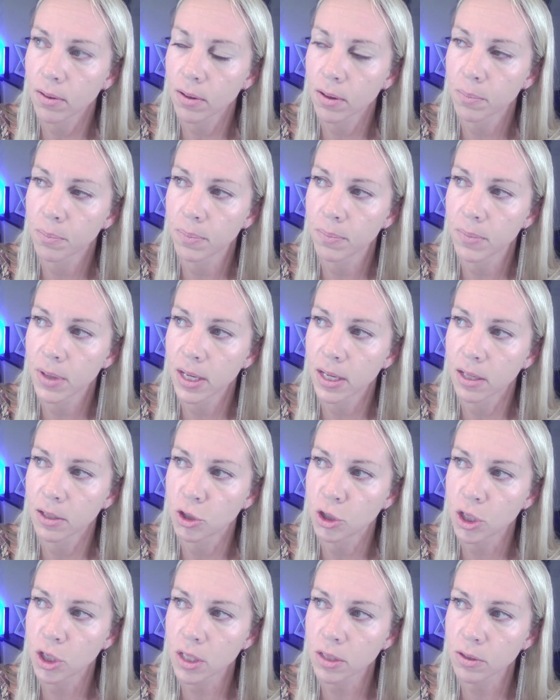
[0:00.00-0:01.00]
or it
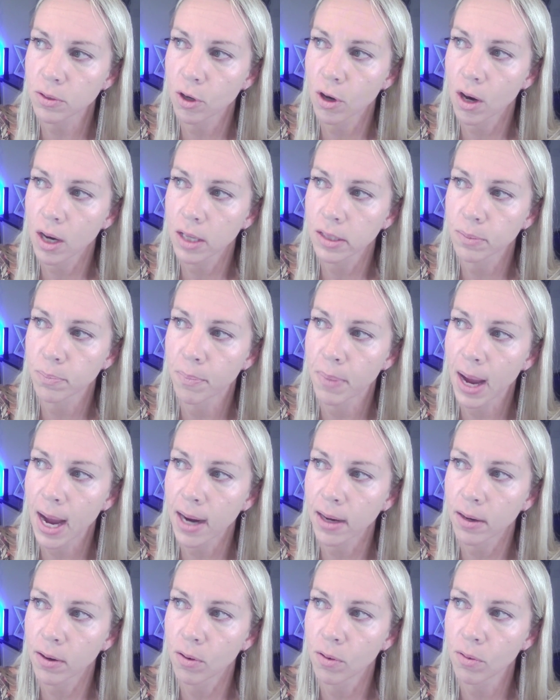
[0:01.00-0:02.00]
had just crossed
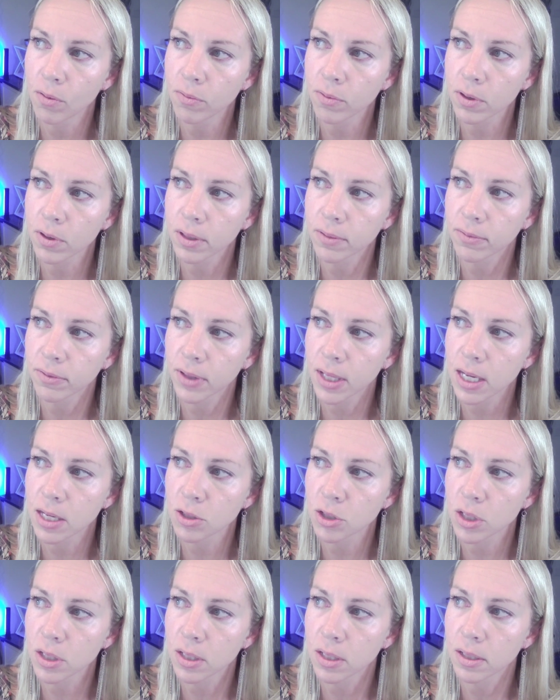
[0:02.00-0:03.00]
back over
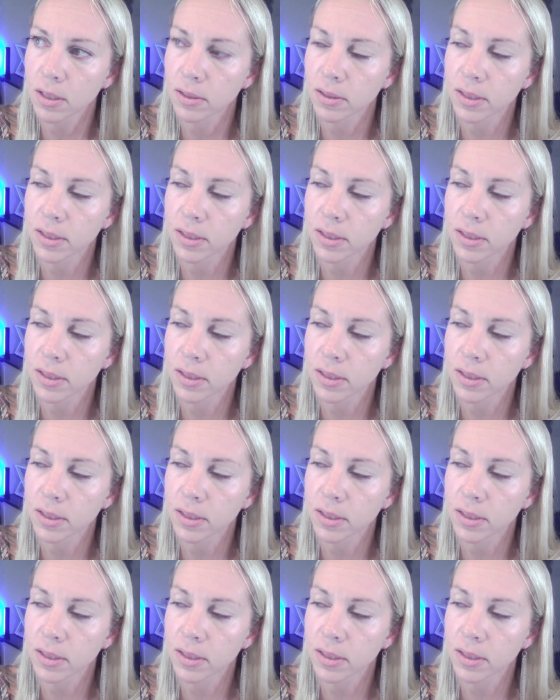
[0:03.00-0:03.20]
inflation.